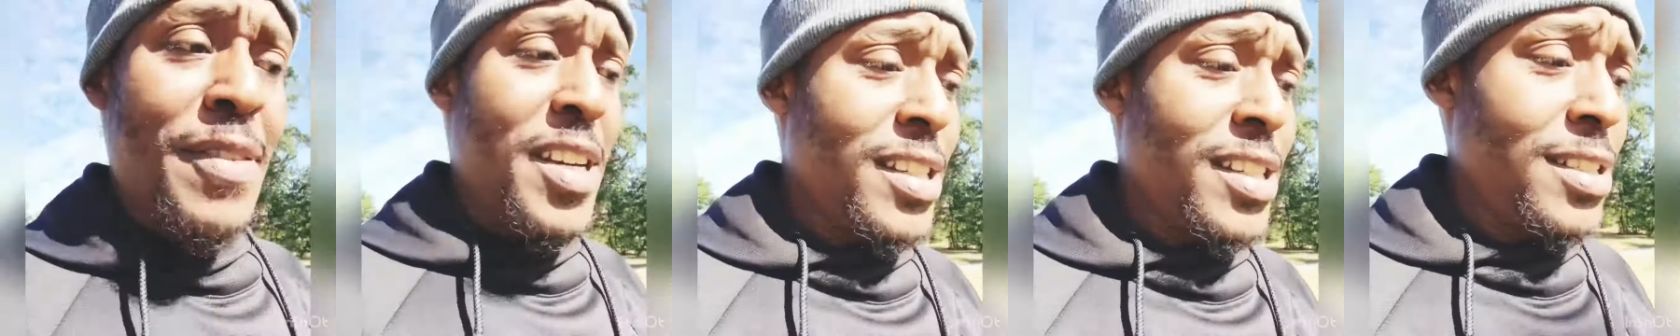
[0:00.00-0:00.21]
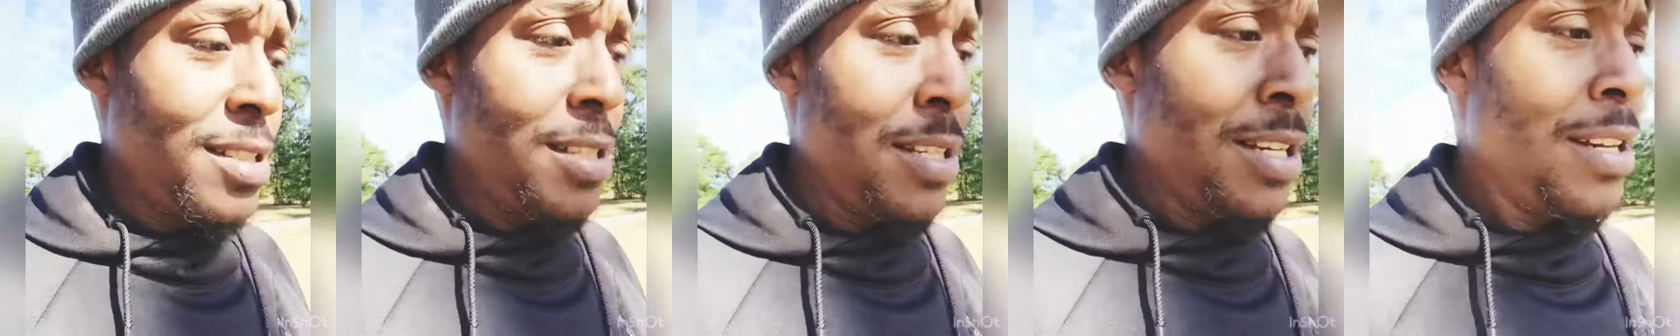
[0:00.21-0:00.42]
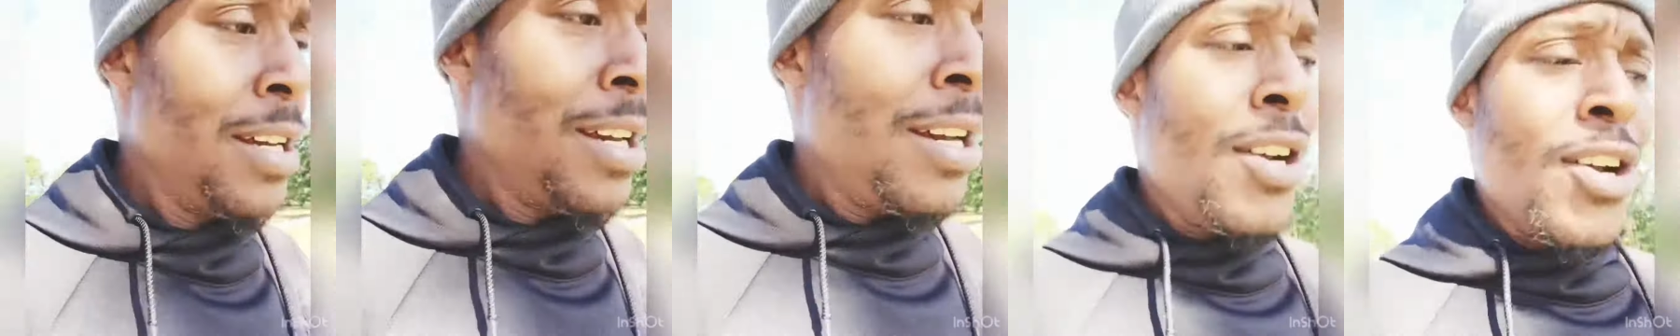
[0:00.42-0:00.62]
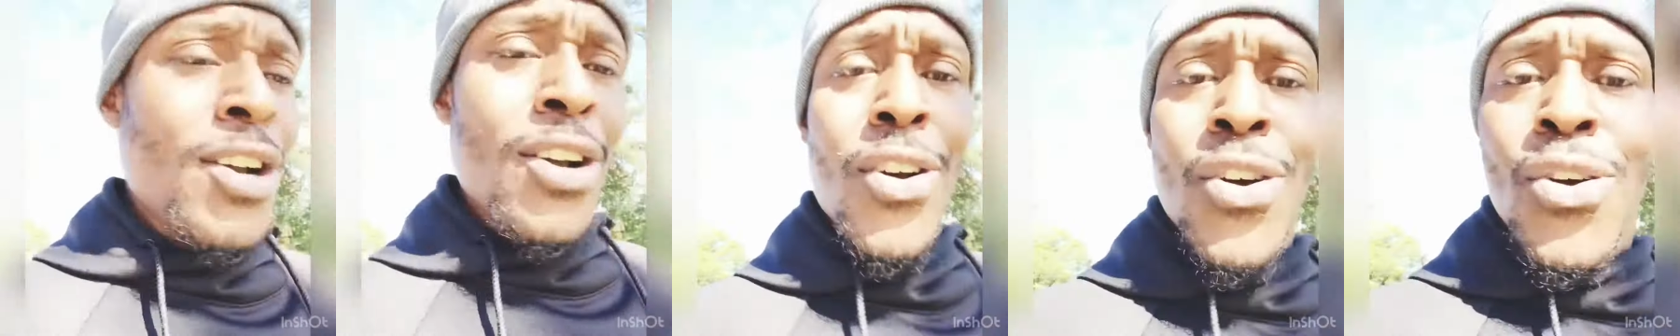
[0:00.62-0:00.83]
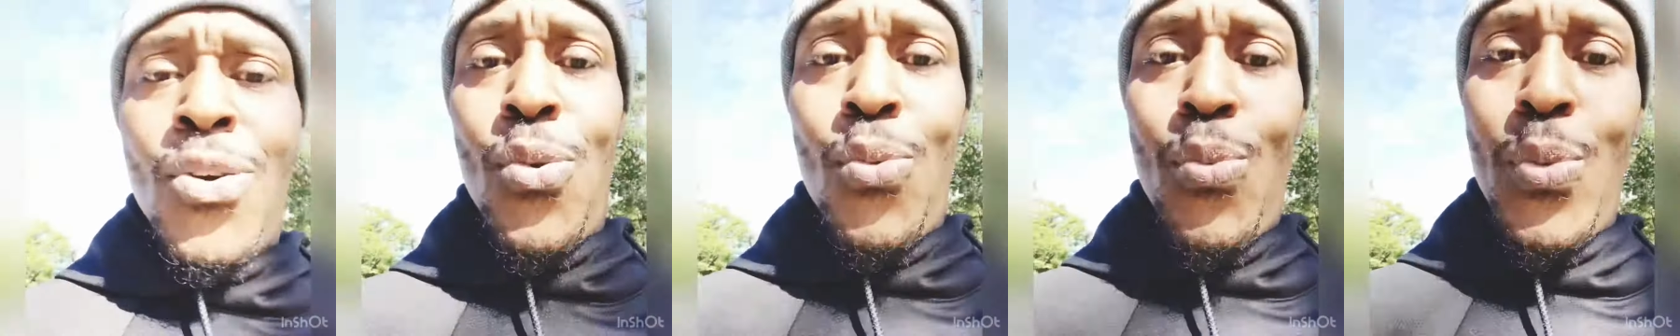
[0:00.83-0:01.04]
because
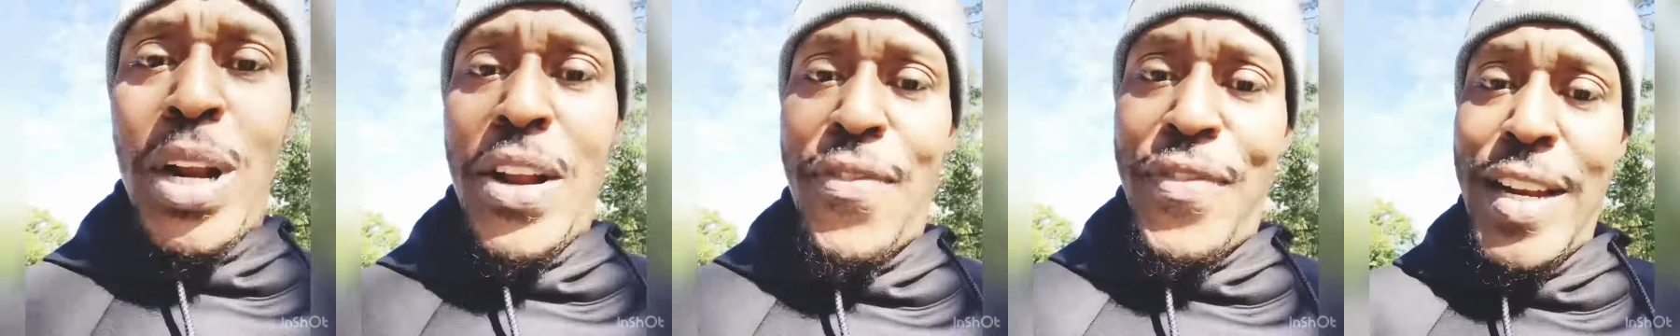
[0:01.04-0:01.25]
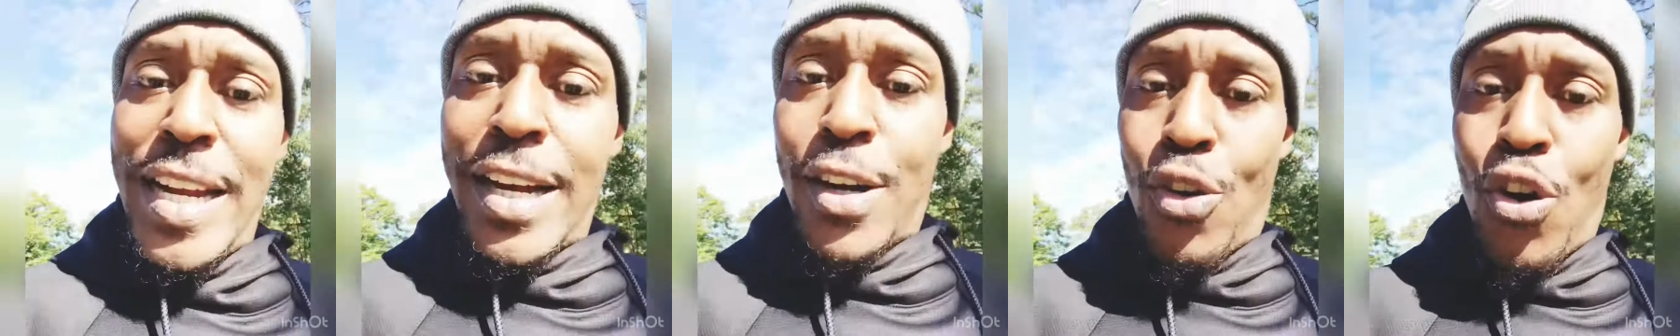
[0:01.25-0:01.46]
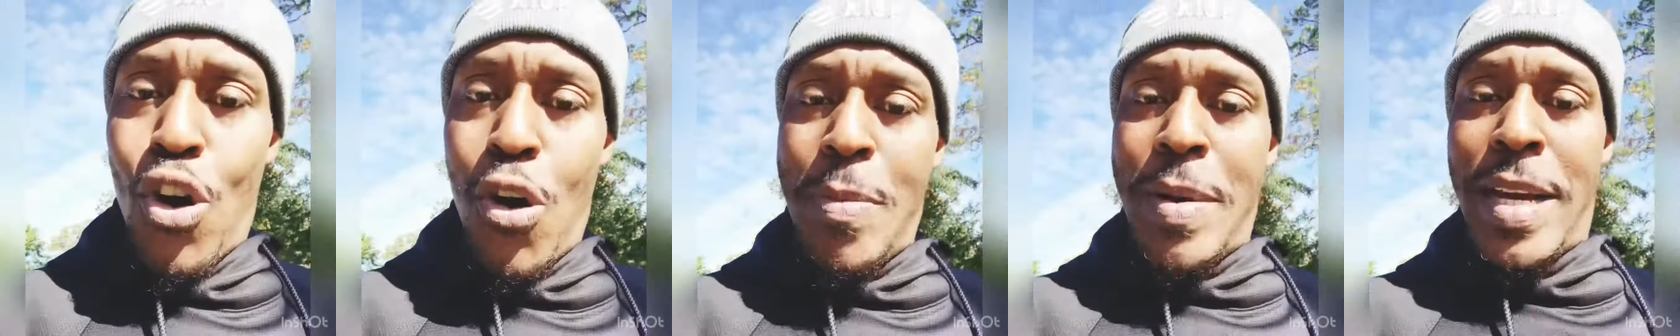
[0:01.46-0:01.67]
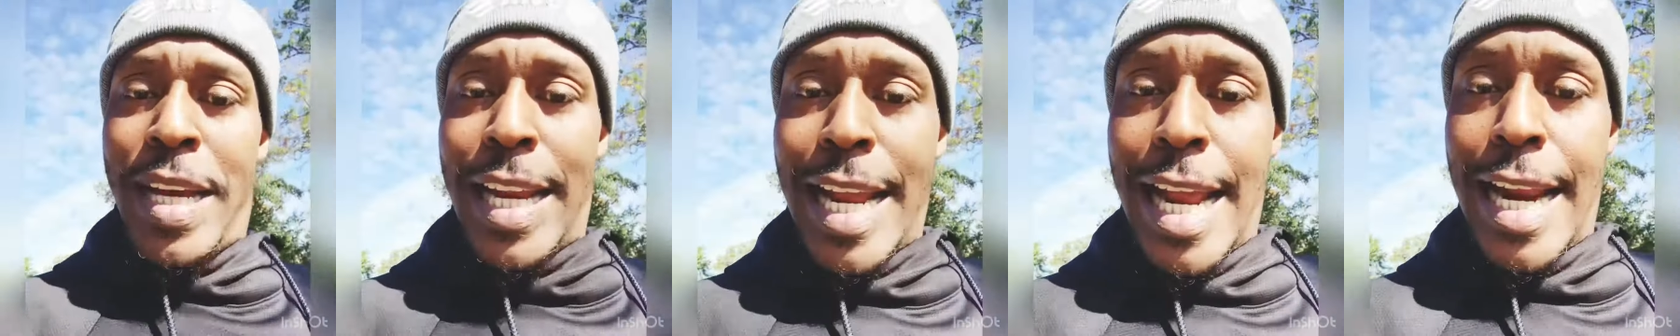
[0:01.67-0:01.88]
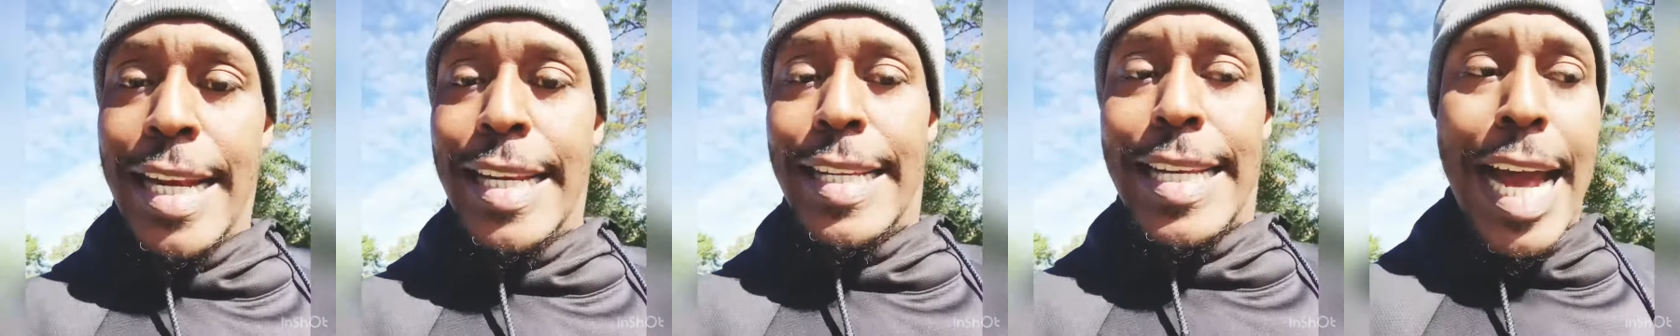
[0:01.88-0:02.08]
what if it caught me
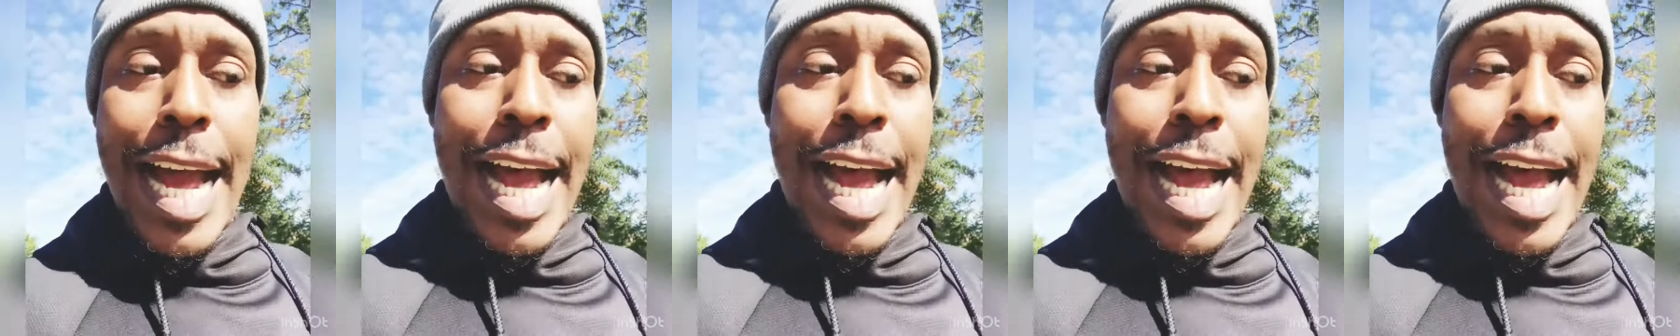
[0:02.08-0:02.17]
and I'd have